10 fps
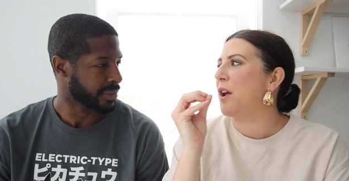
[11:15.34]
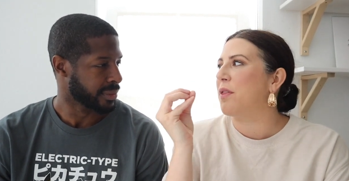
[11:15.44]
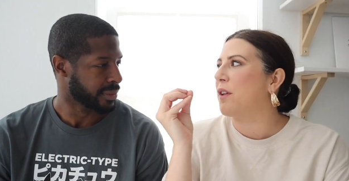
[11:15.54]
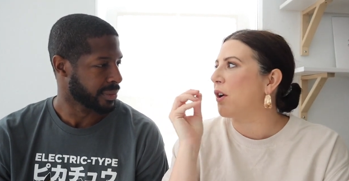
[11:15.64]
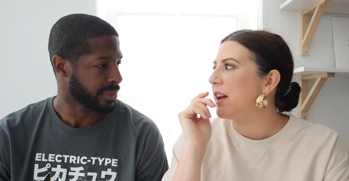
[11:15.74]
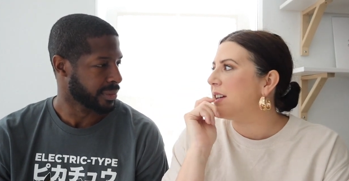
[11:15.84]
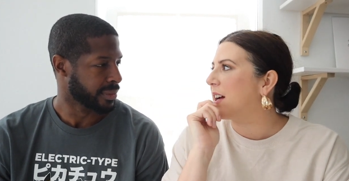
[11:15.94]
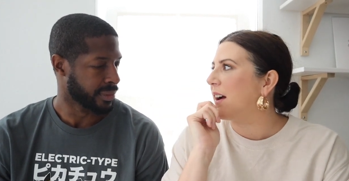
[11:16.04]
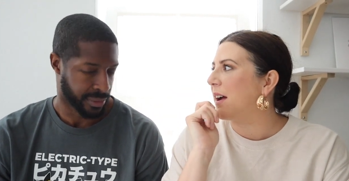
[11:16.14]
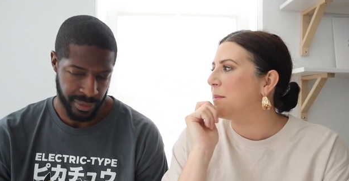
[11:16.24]
Speaker 1: probably 30
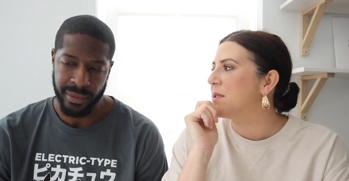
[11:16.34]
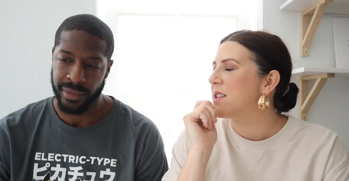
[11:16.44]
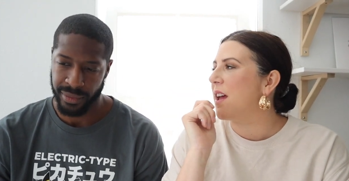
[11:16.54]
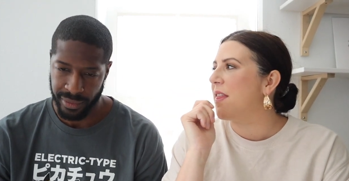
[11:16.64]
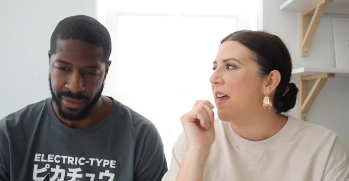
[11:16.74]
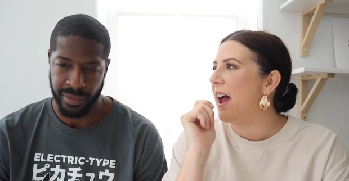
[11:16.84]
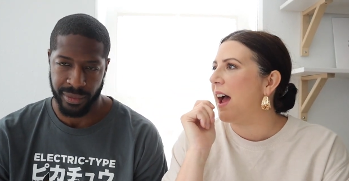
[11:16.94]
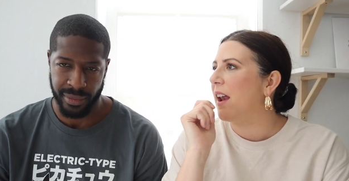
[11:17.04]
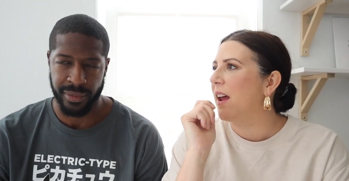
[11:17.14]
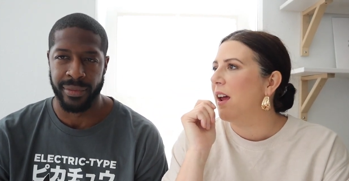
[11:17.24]
times
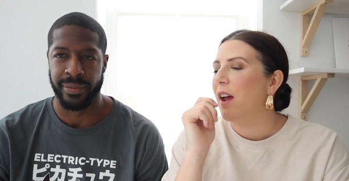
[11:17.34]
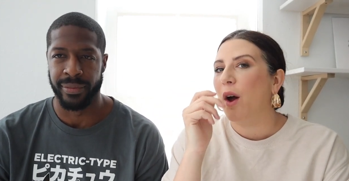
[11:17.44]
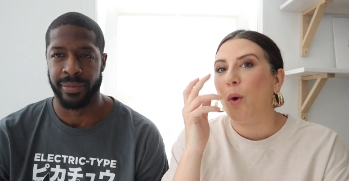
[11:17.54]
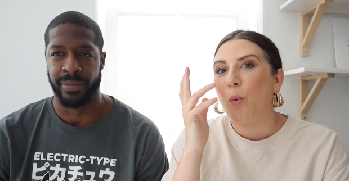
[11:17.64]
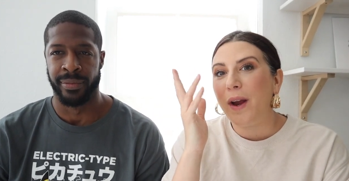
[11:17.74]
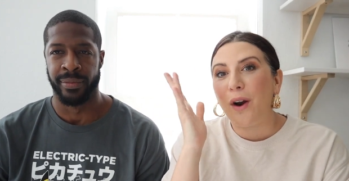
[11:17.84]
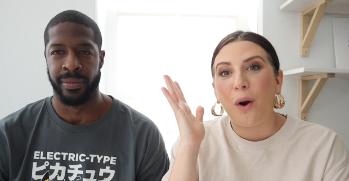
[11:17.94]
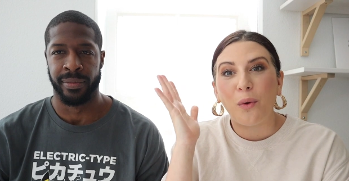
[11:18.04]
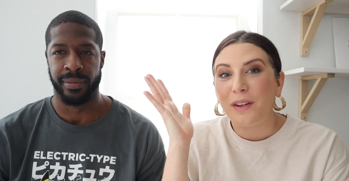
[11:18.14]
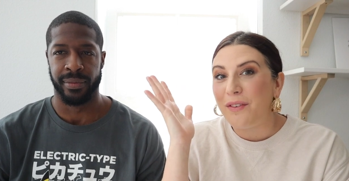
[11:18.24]
that we
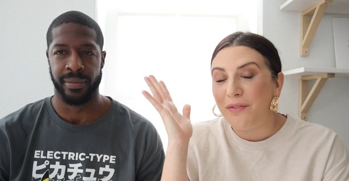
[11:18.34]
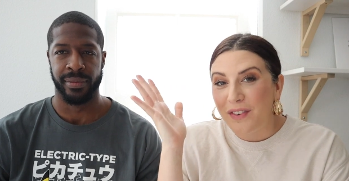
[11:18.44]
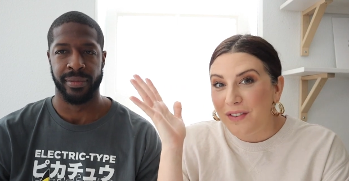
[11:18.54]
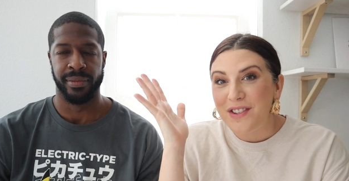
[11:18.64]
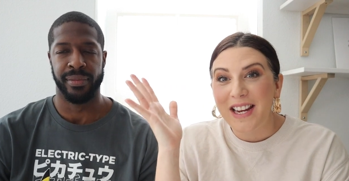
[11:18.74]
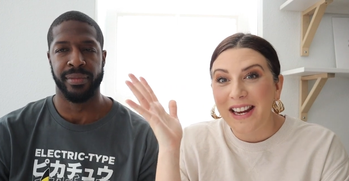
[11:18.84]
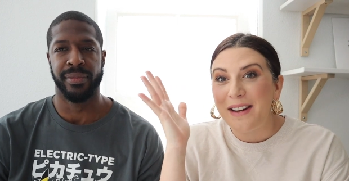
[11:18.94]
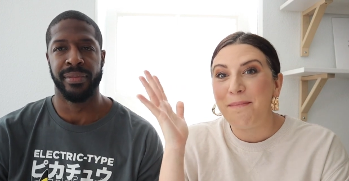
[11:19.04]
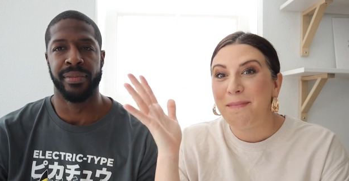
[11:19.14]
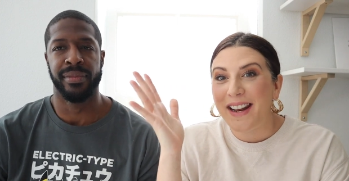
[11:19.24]
are only
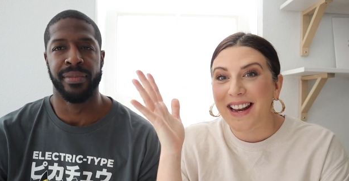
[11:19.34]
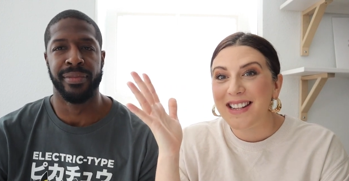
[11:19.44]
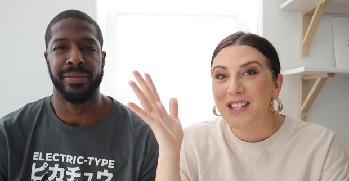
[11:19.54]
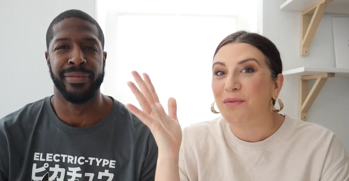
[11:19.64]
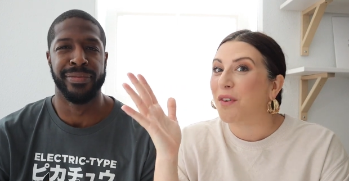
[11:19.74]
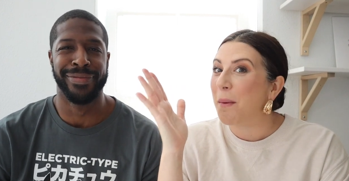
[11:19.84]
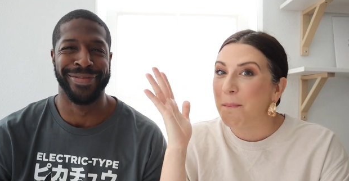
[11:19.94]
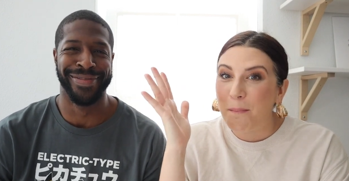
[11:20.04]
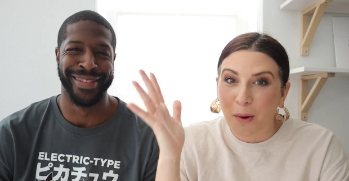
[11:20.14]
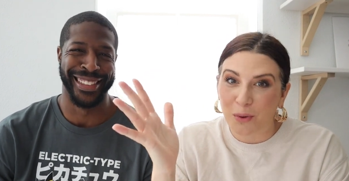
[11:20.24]
15 minutes
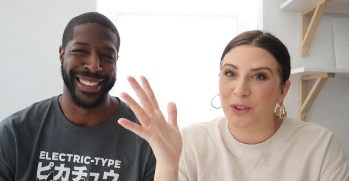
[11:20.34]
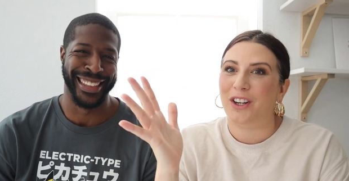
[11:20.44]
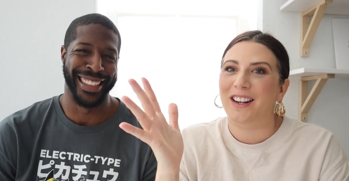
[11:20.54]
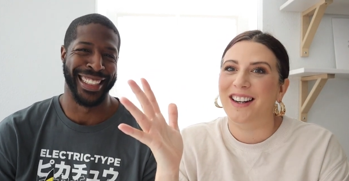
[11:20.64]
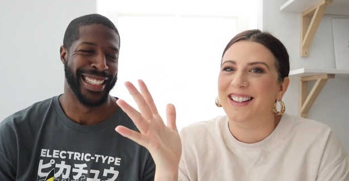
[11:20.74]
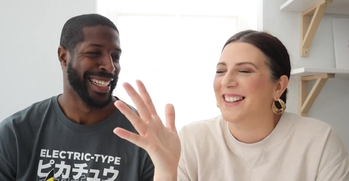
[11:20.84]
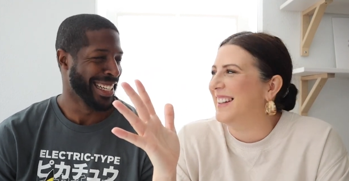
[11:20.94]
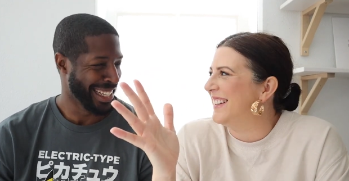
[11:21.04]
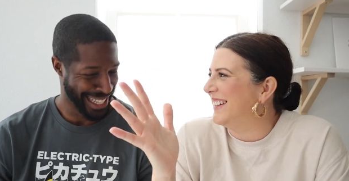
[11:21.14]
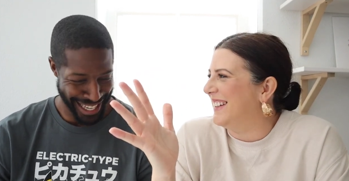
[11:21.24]
from Boulder.
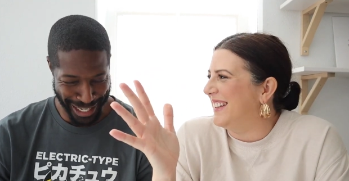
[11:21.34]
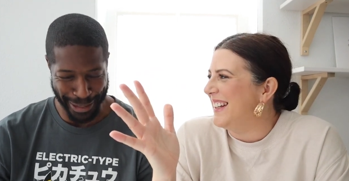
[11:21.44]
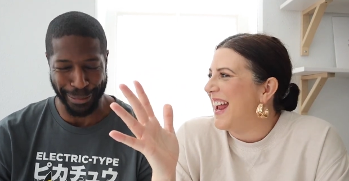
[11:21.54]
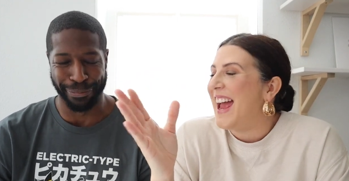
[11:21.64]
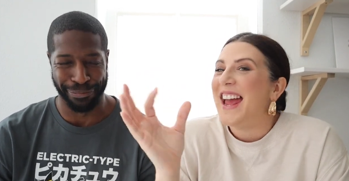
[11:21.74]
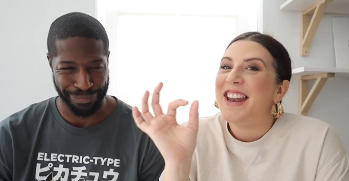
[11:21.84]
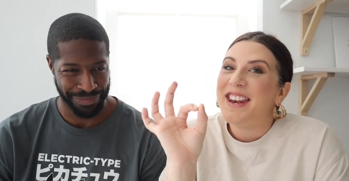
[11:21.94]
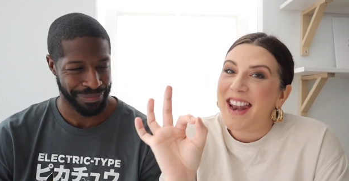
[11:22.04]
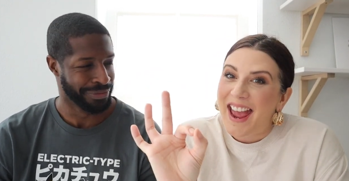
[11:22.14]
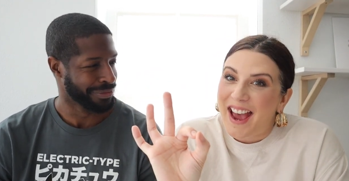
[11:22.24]
Speaker 2: Yeah.
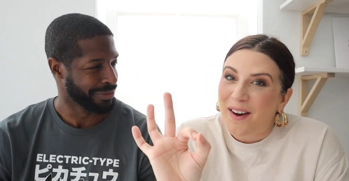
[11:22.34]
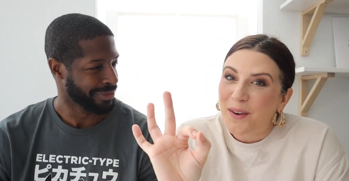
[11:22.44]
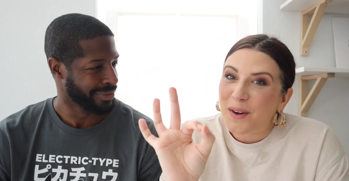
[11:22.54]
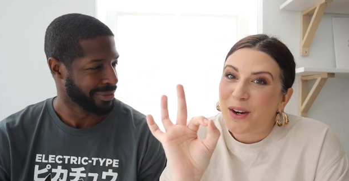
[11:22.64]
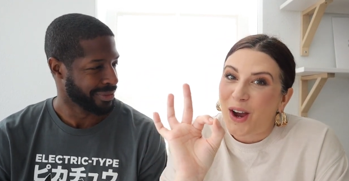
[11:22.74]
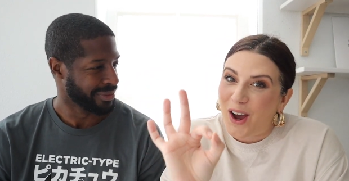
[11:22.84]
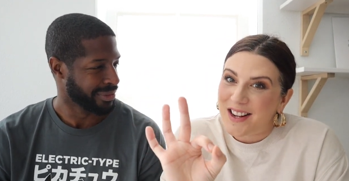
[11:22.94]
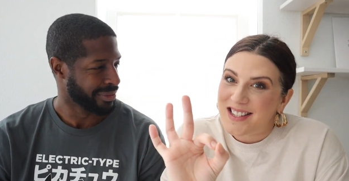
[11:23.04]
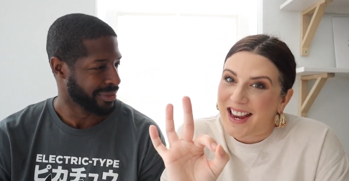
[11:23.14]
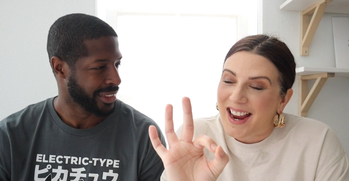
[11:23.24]
Speaker 1: Now,
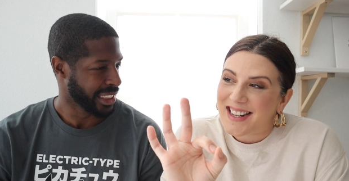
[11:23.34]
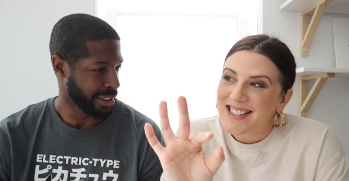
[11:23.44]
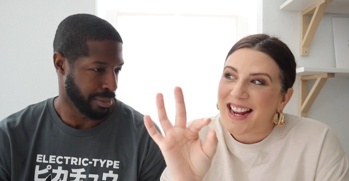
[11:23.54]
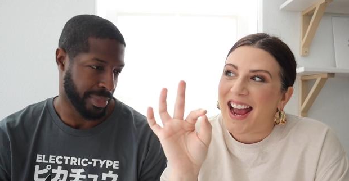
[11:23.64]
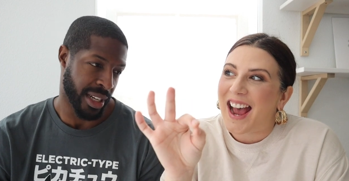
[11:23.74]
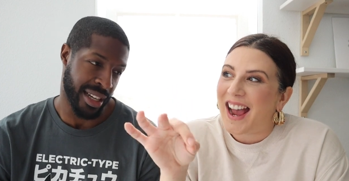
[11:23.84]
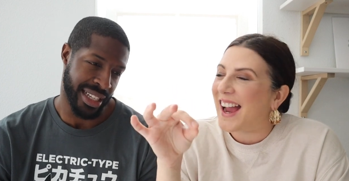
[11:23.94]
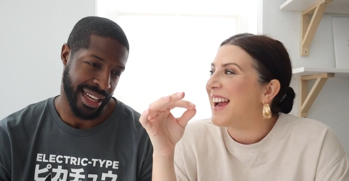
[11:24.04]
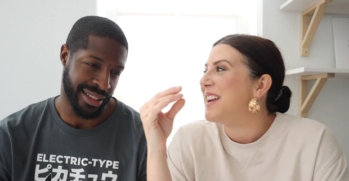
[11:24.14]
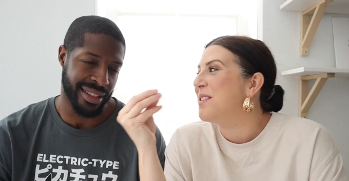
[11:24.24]
context.
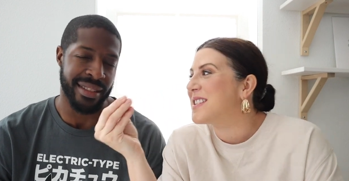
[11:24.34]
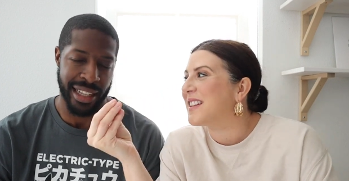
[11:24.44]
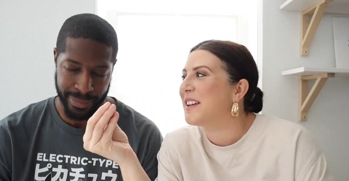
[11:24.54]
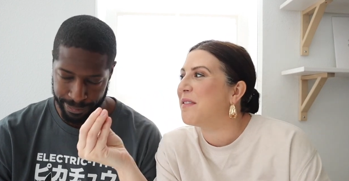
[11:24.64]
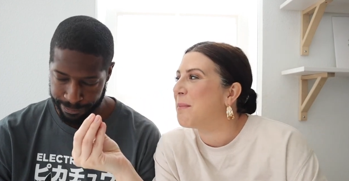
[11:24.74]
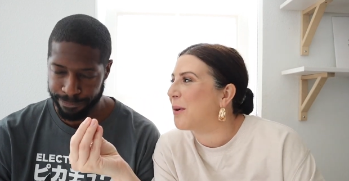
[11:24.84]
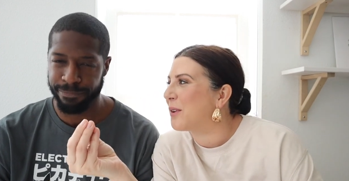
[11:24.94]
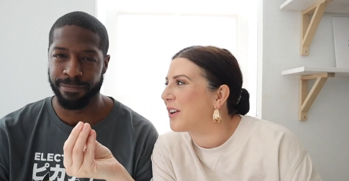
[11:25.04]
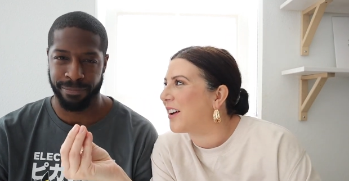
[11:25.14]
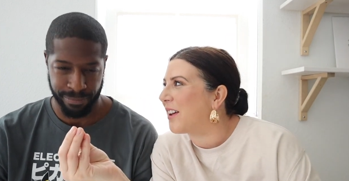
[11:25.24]
Speaker 2: I used to live in
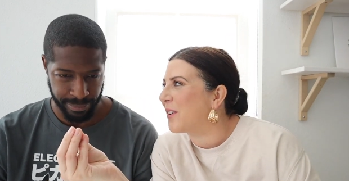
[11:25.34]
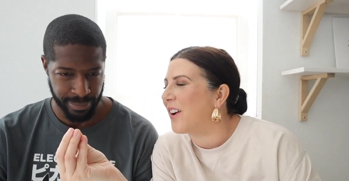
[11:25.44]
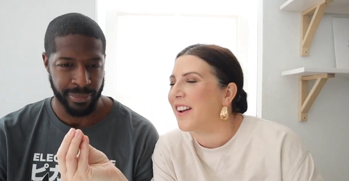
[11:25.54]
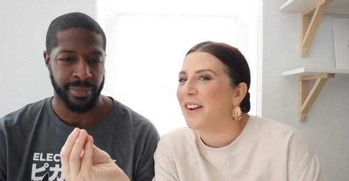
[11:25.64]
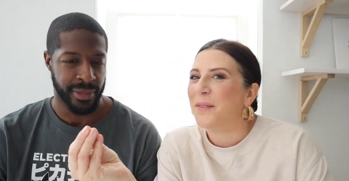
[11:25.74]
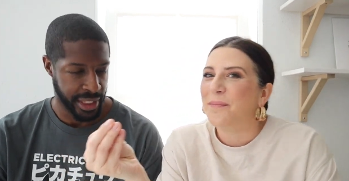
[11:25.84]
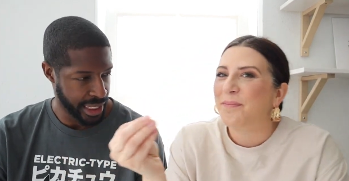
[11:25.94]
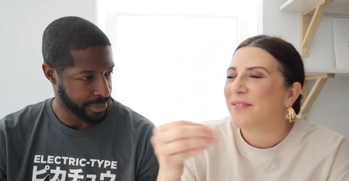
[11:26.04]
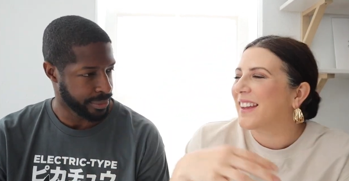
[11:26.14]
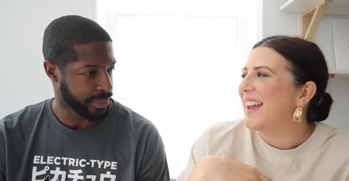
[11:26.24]
Boulder, Colorado.
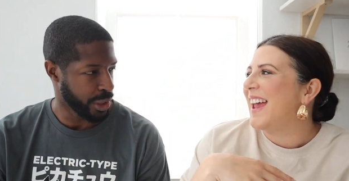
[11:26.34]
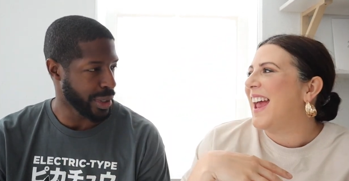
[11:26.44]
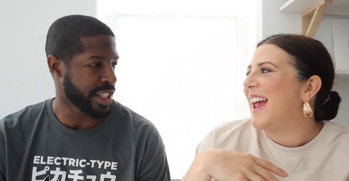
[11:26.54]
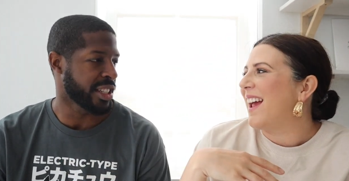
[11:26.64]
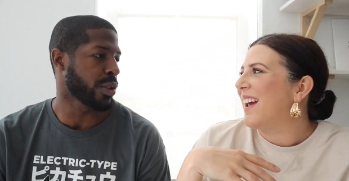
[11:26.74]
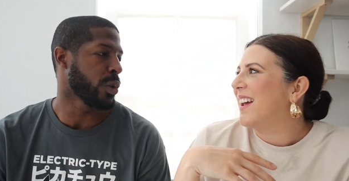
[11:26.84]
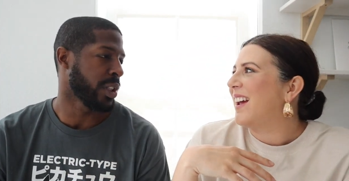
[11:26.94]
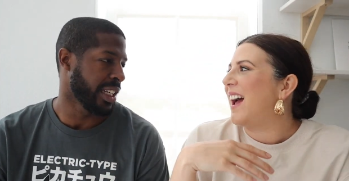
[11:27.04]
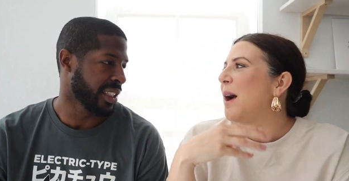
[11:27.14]
Yeah. You went to school